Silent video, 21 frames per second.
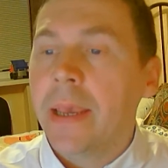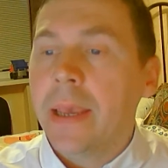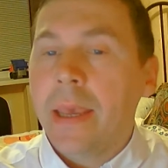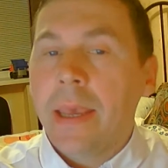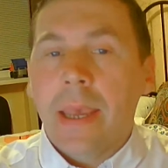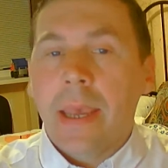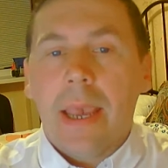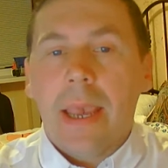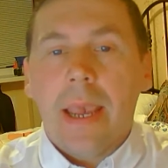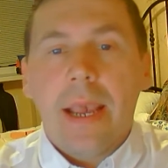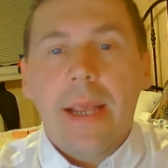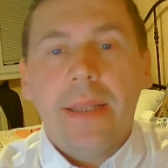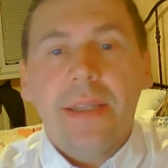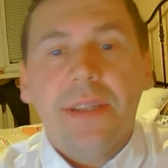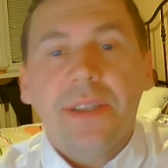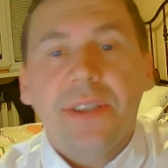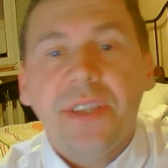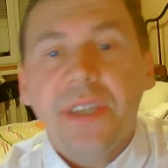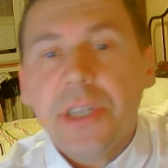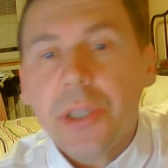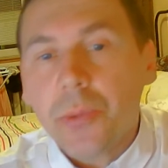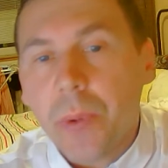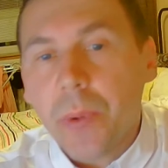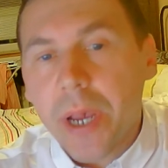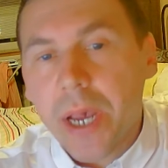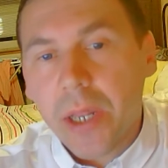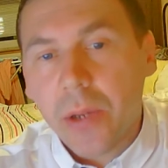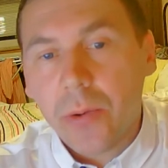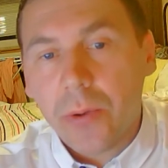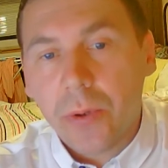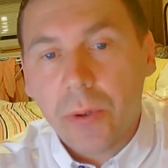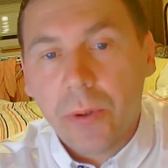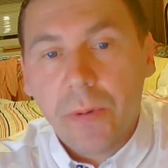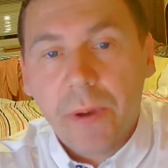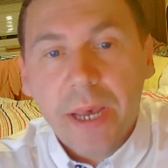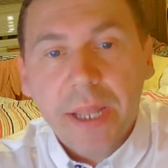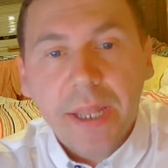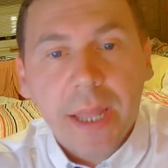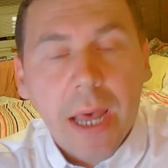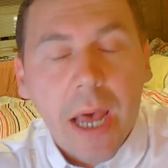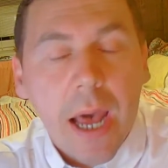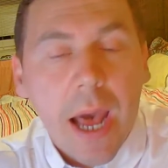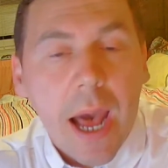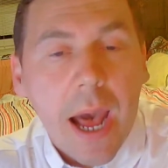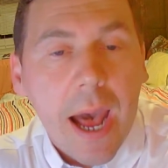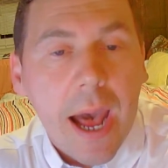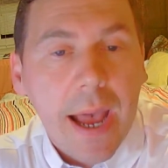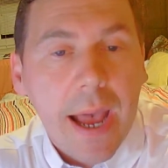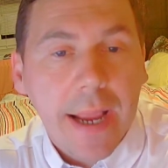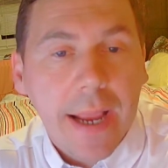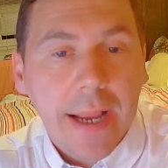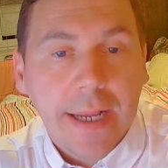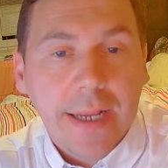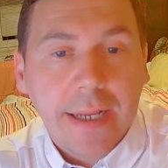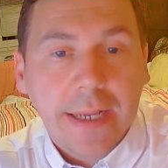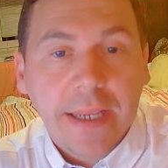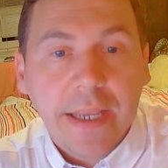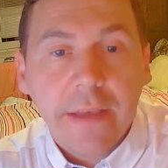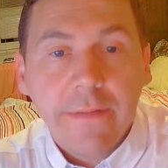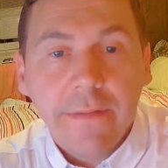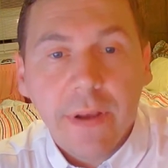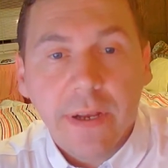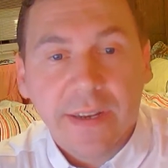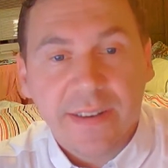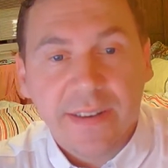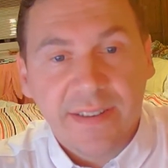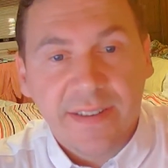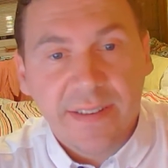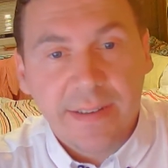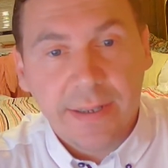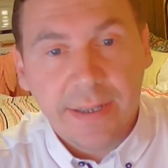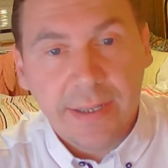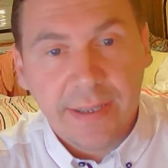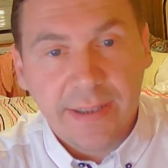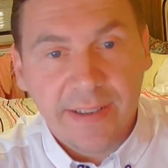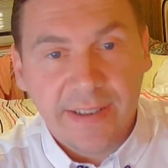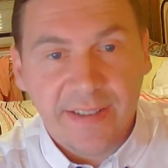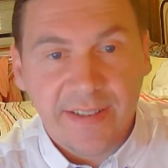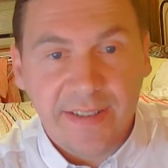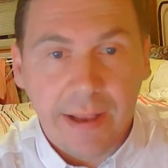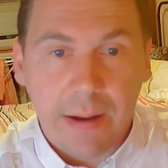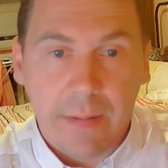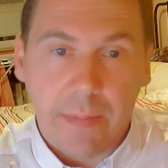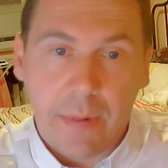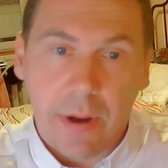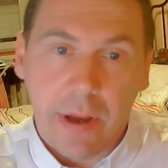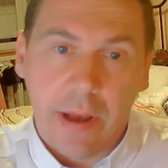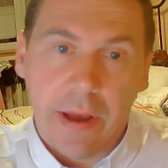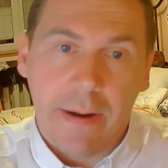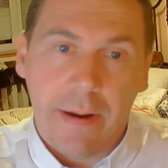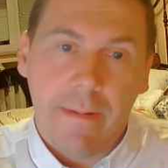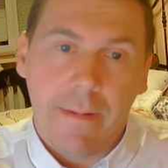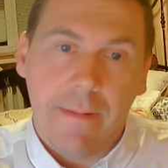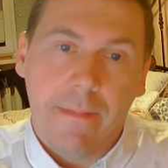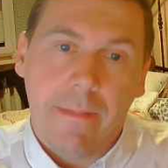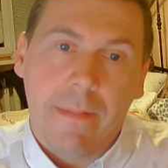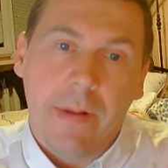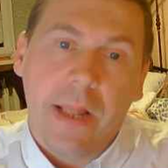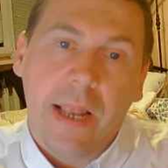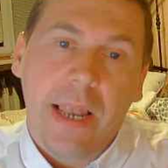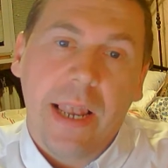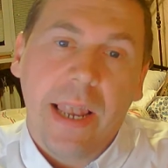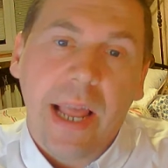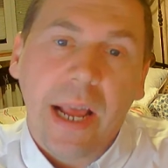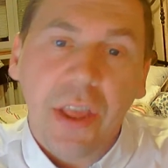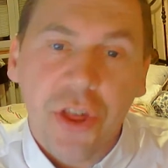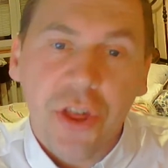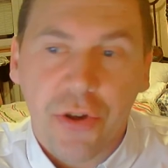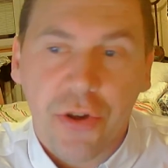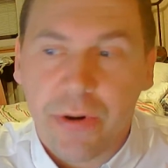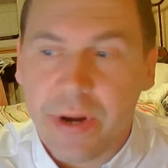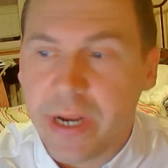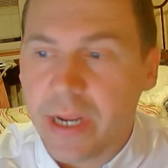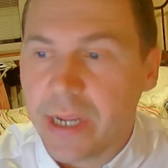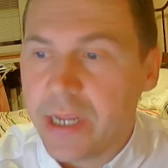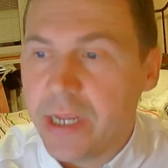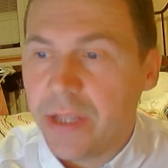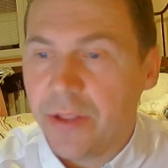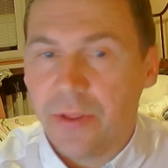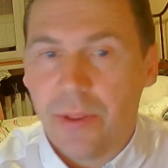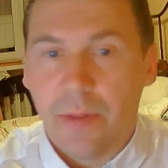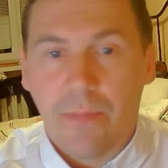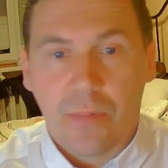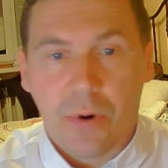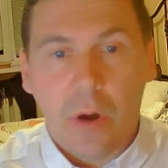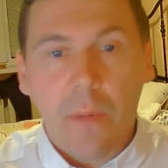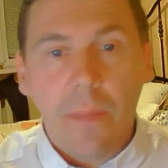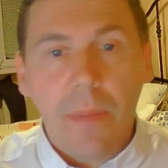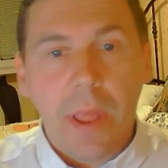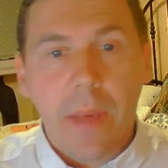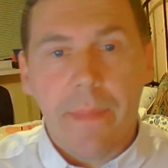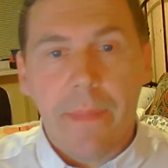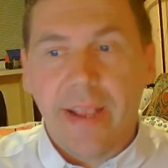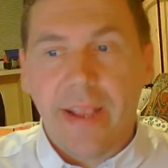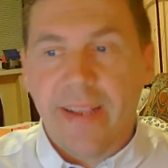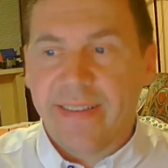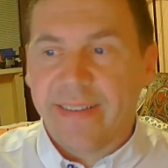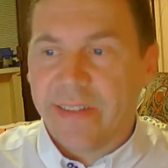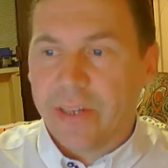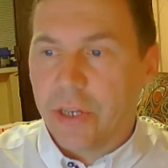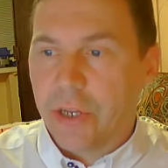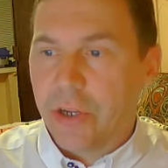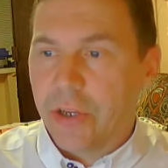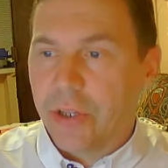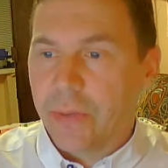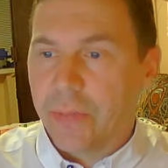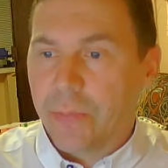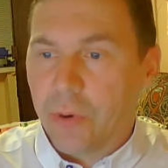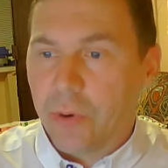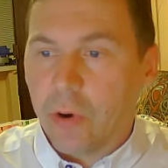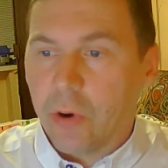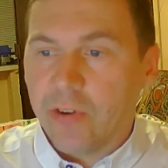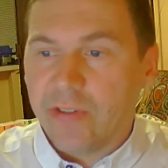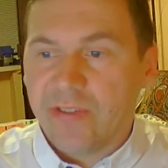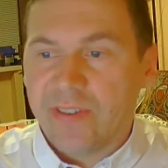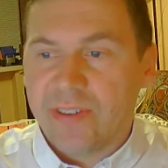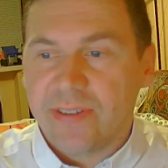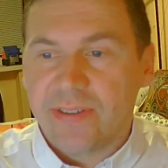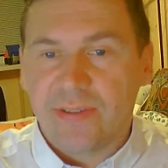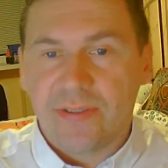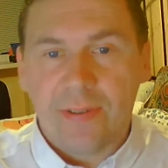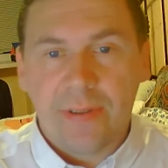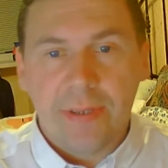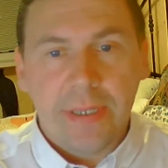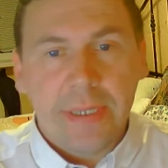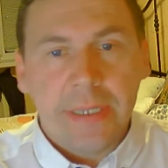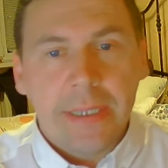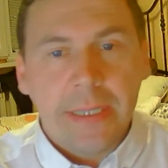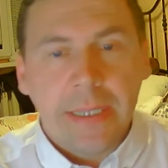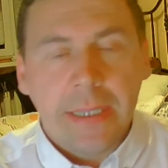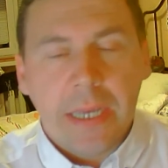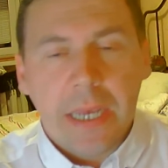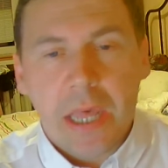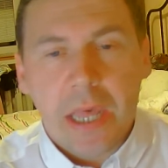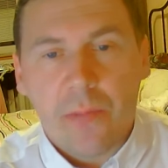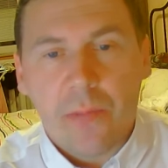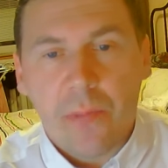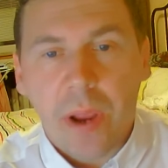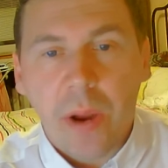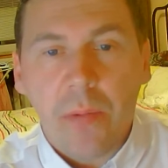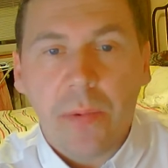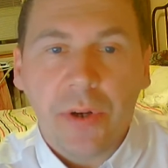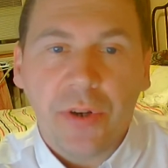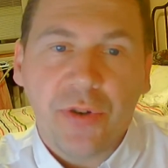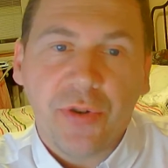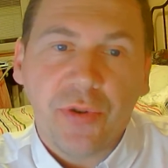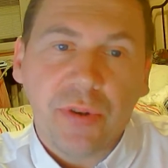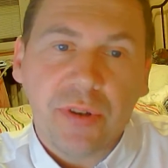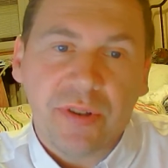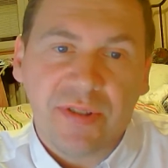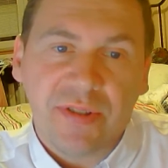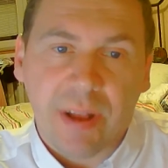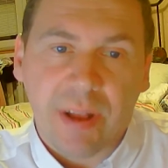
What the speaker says: And indeed, when I giving some lecturing in the problem-based learning process, and when we're doing some